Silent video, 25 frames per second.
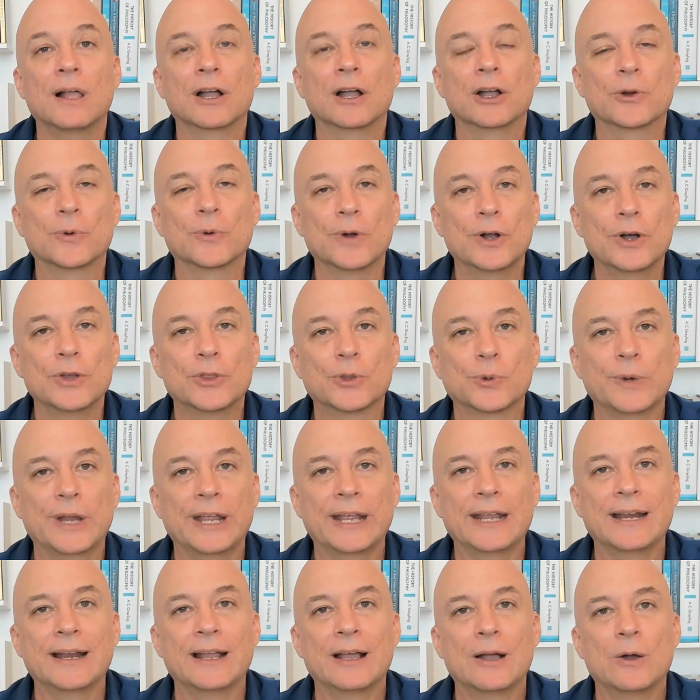growth
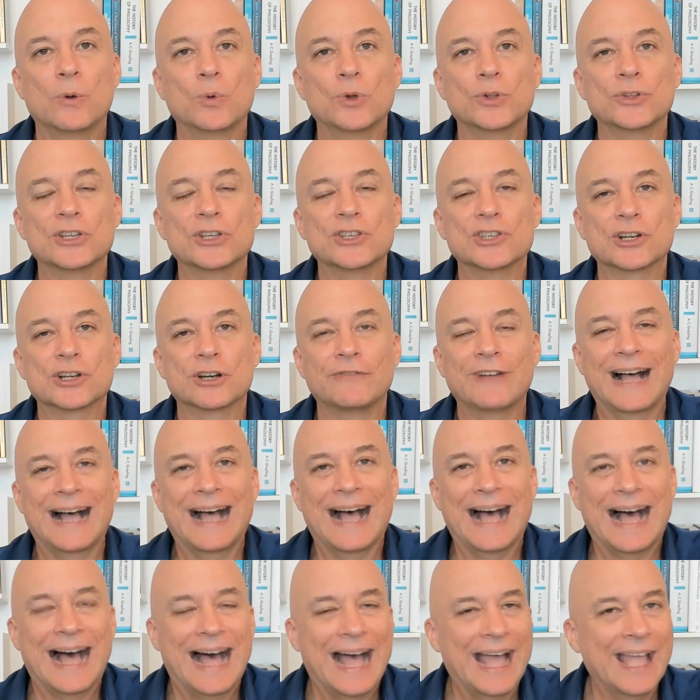rate will deserve a
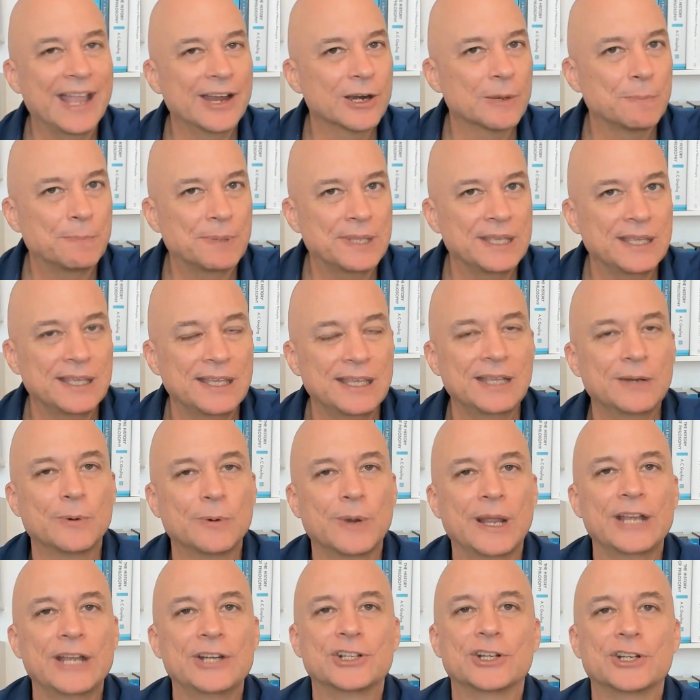higher PE
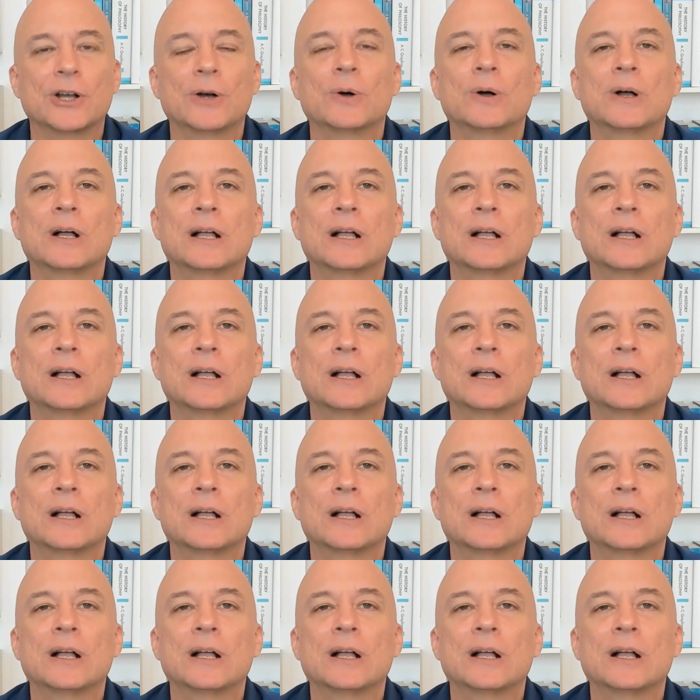ratio